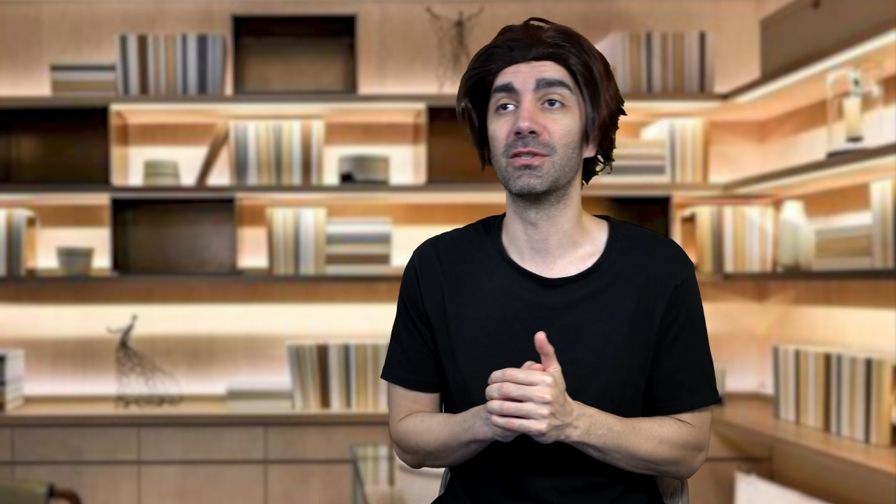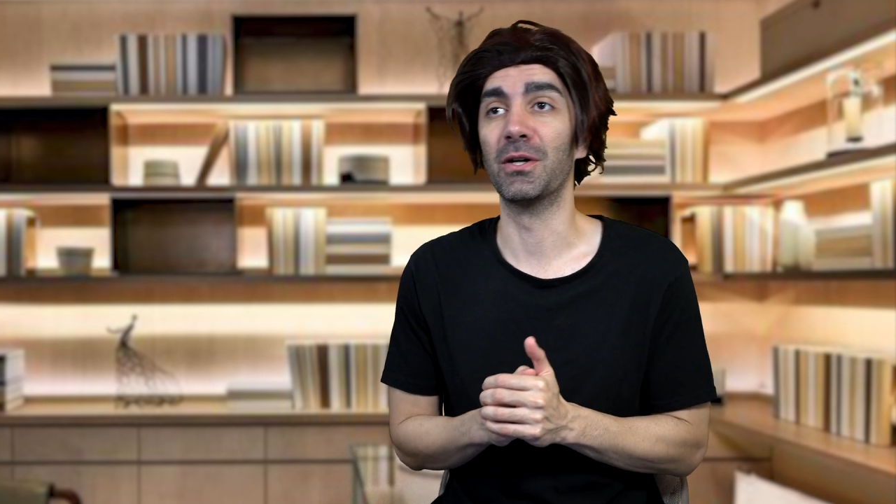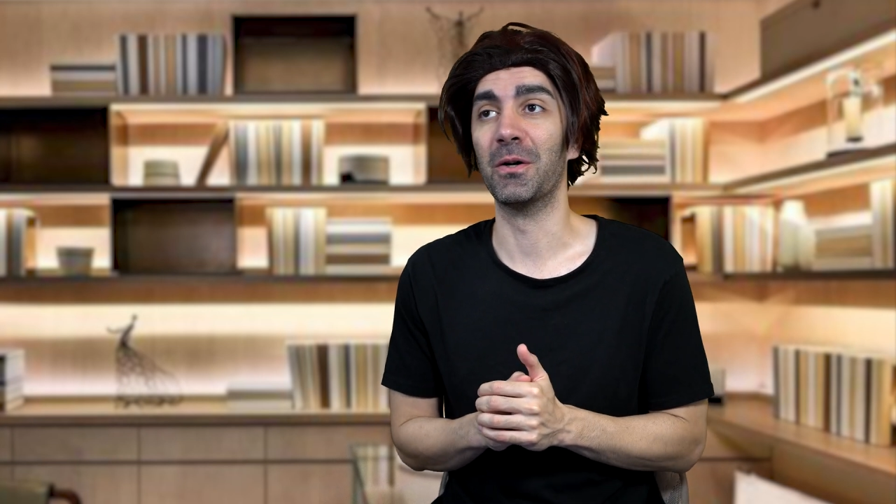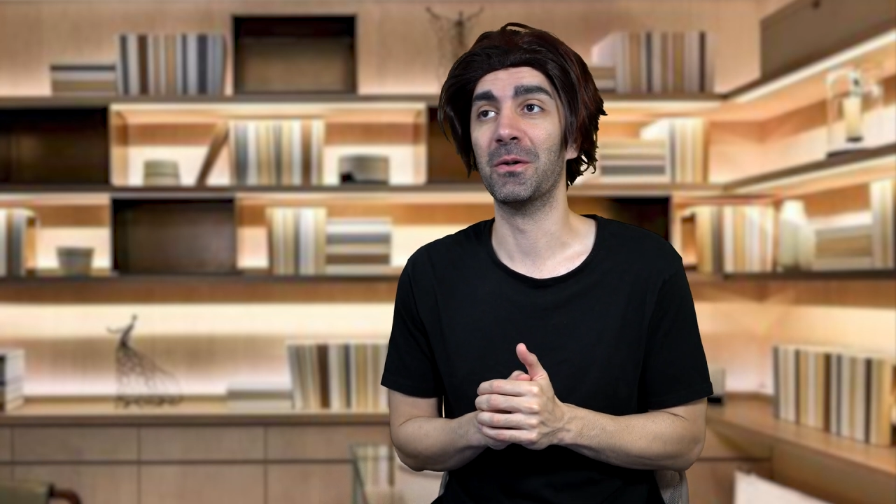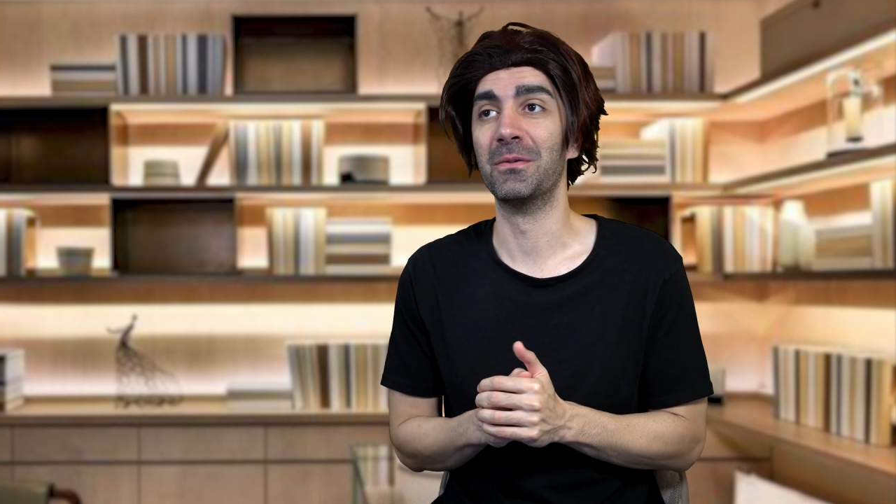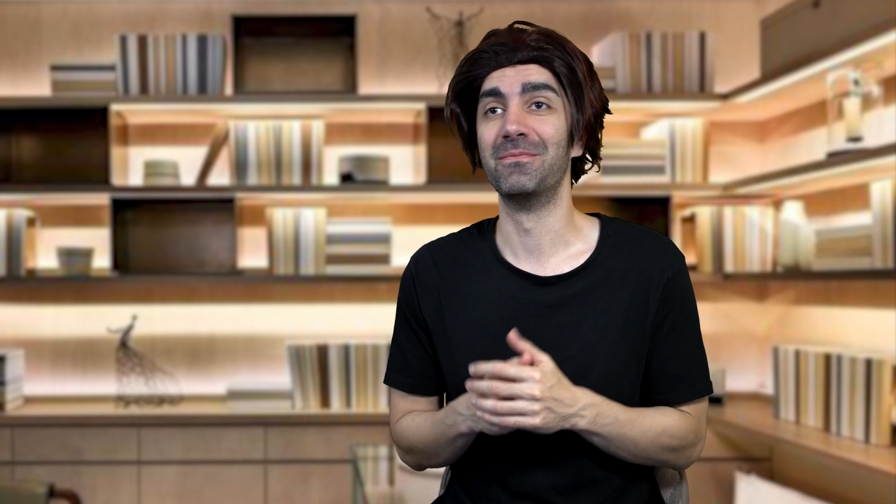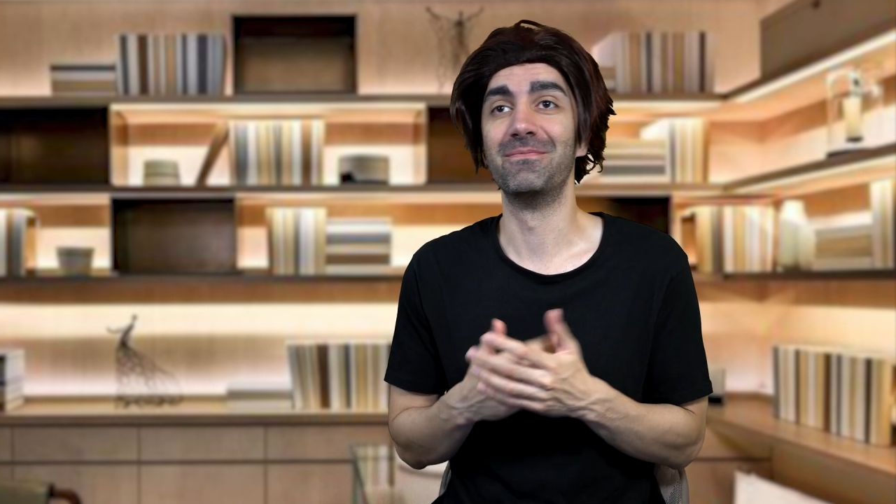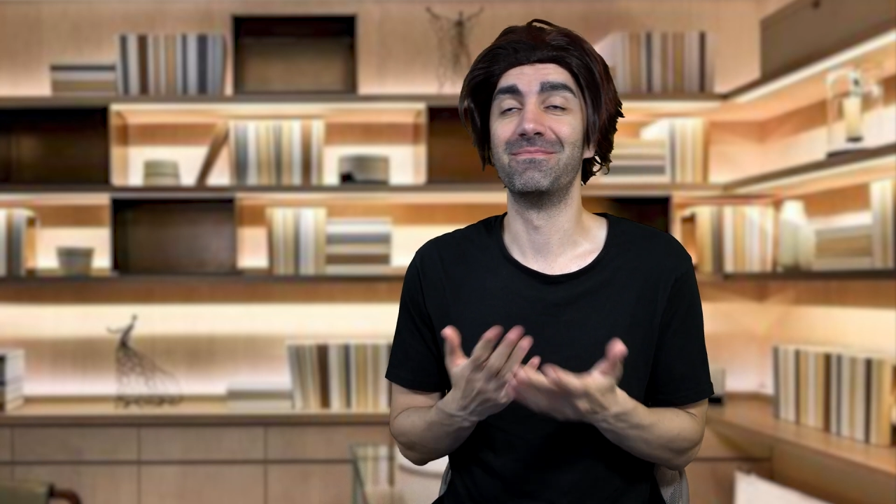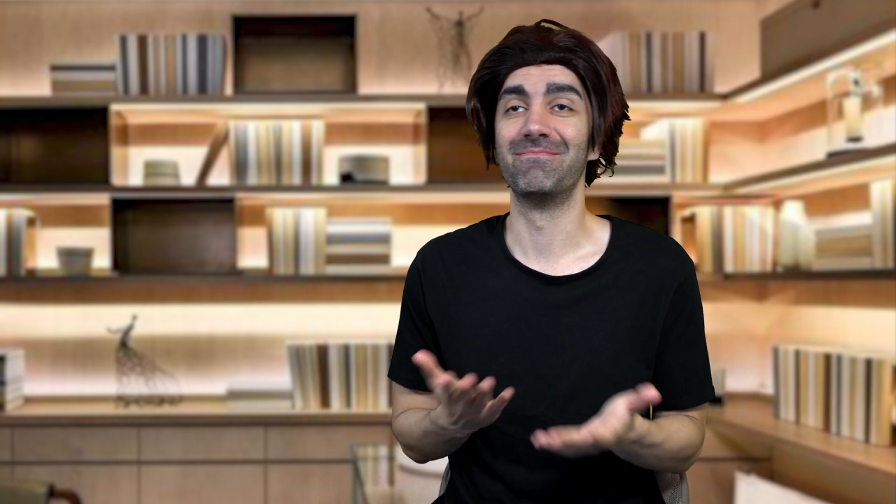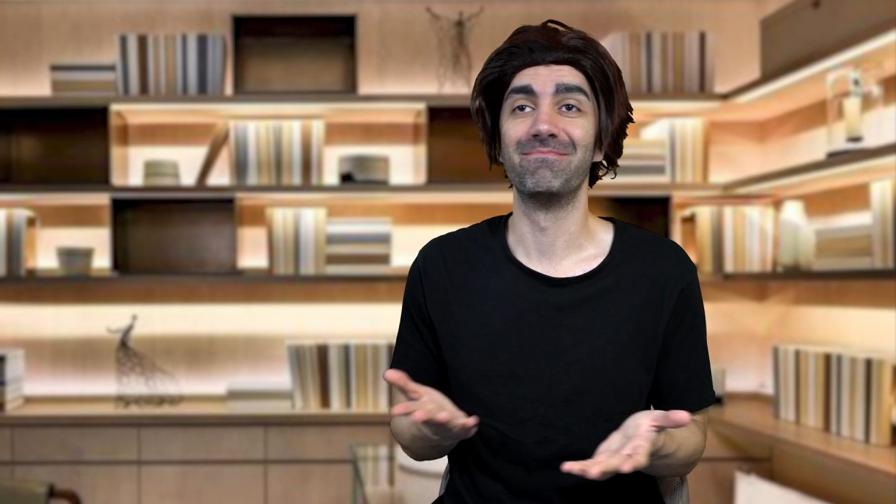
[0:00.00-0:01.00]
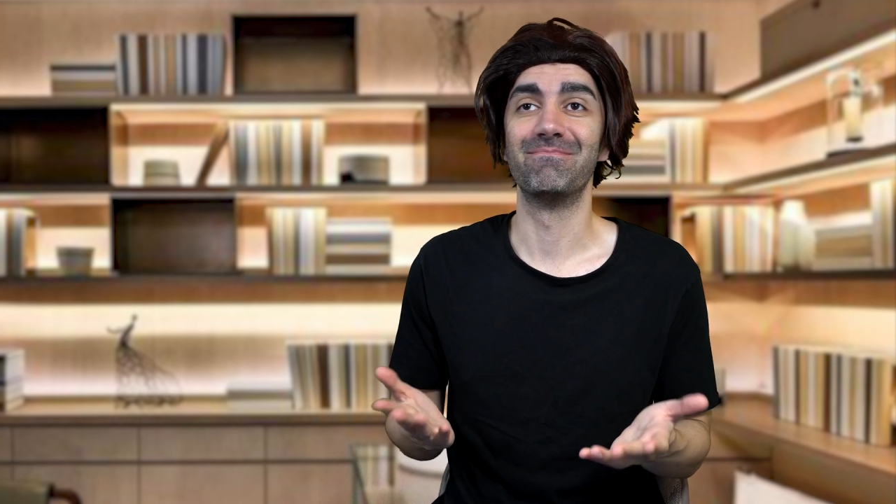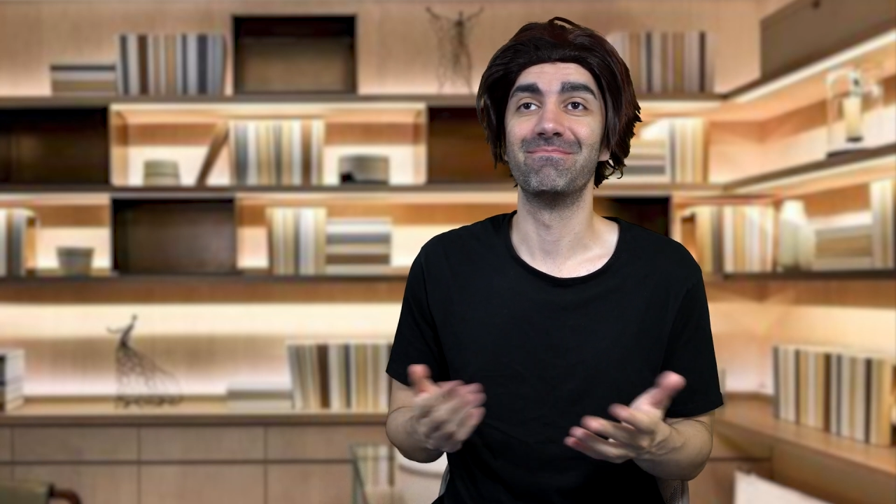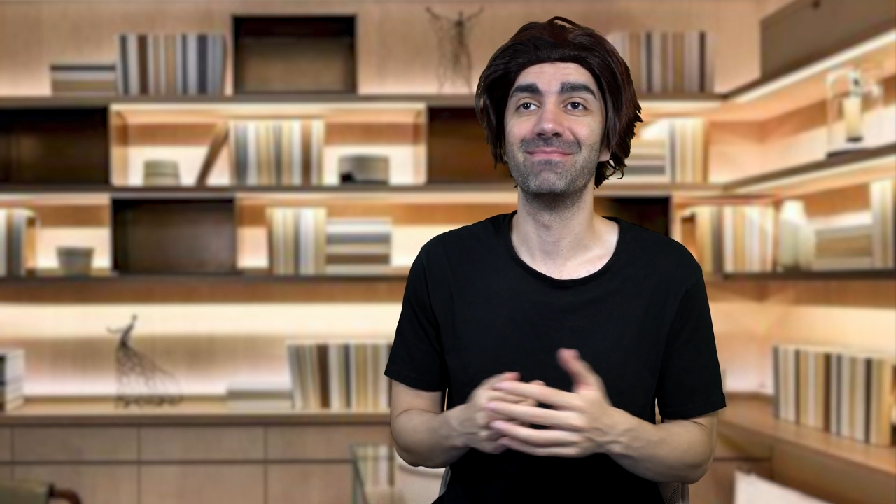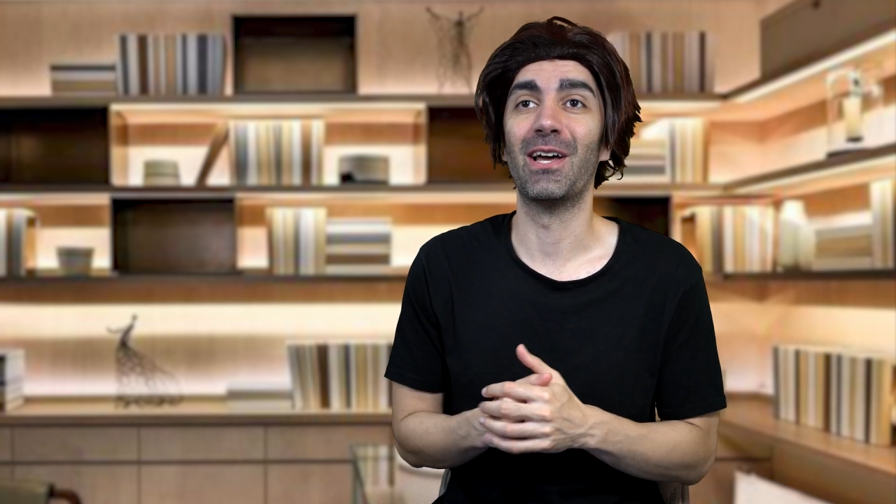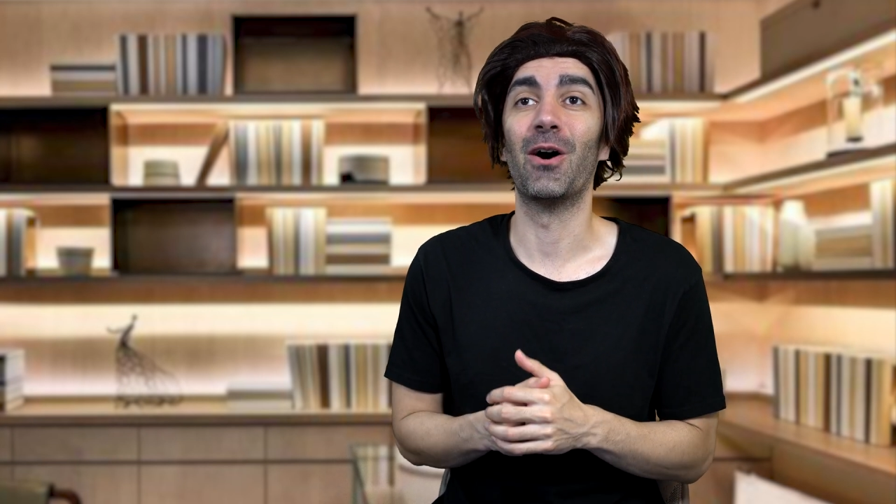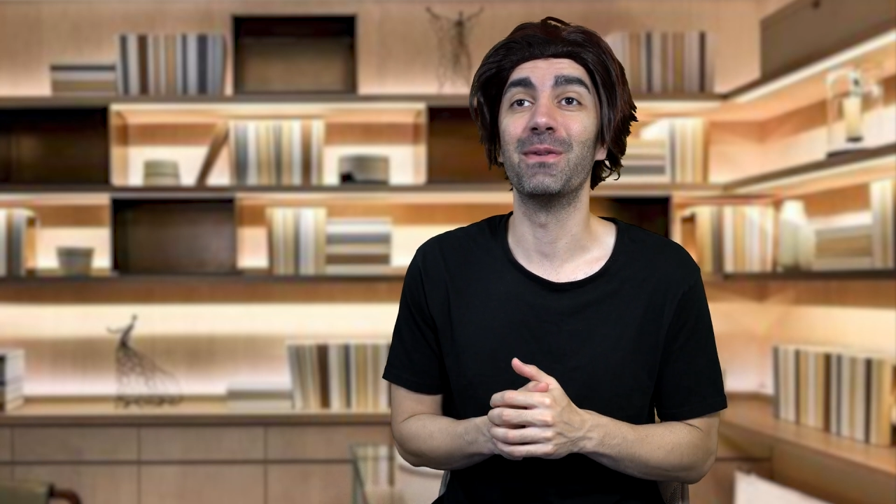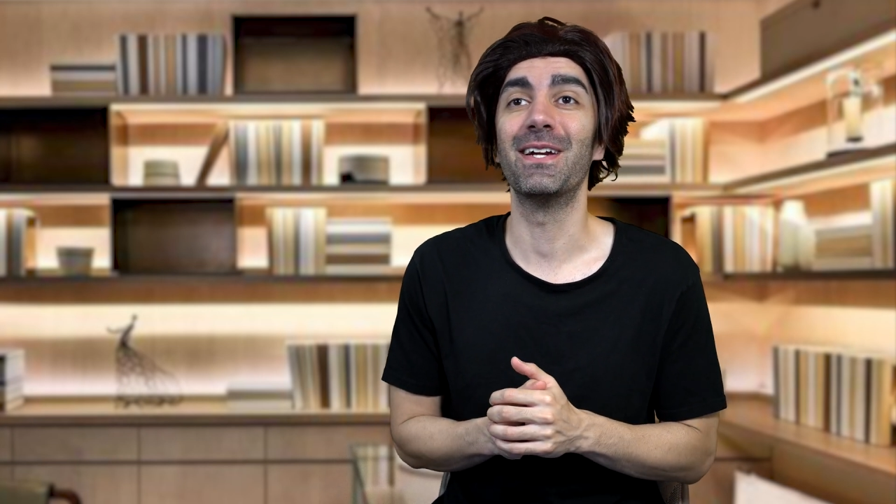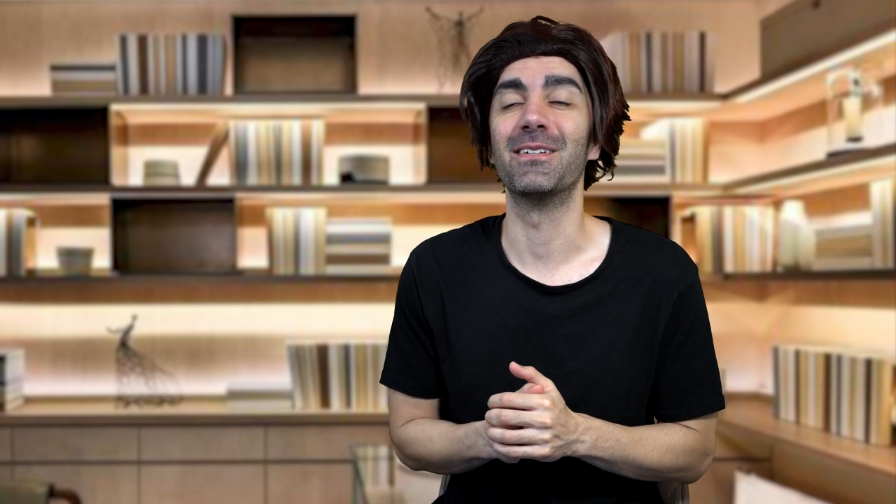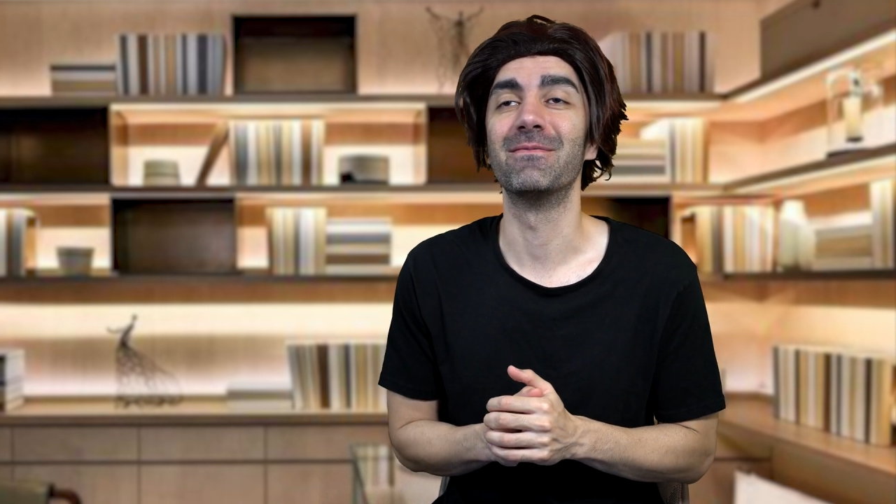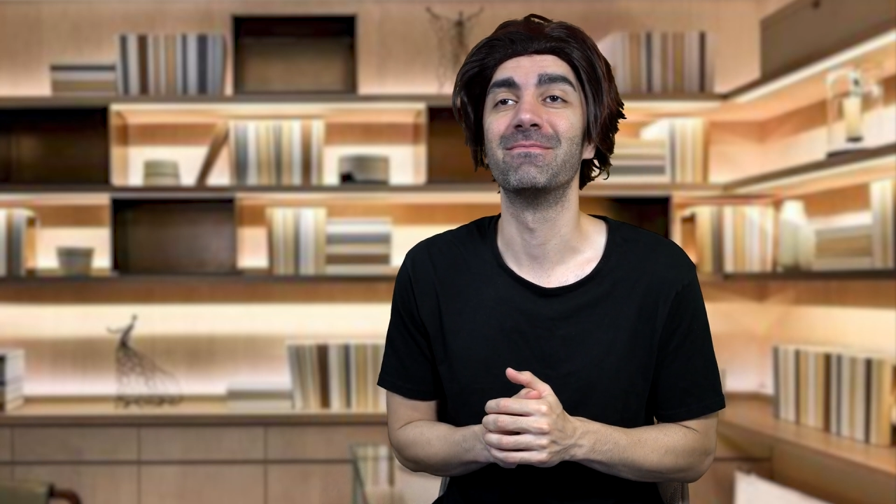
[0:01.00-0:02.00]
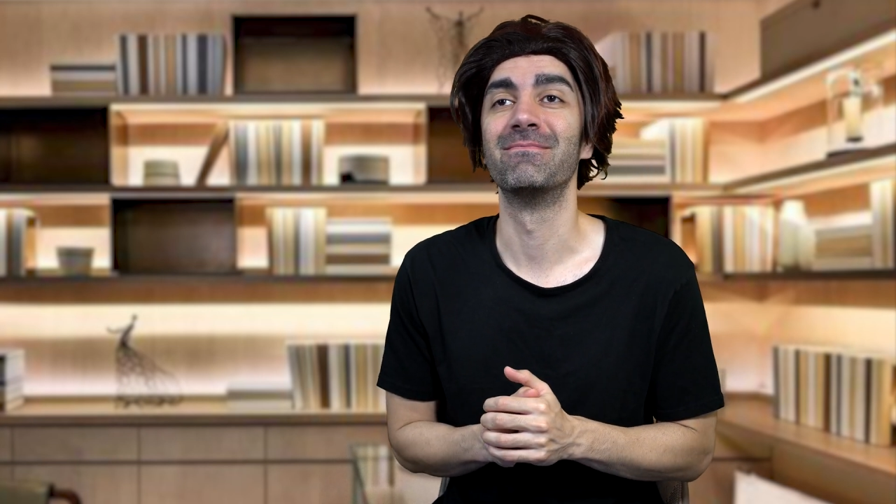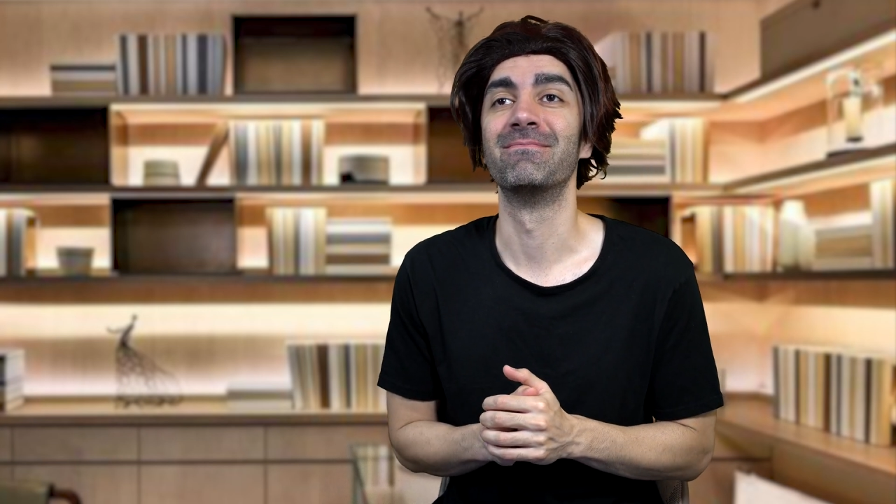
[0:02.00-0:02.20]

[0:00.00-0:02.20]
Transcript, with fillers: So now I'm here.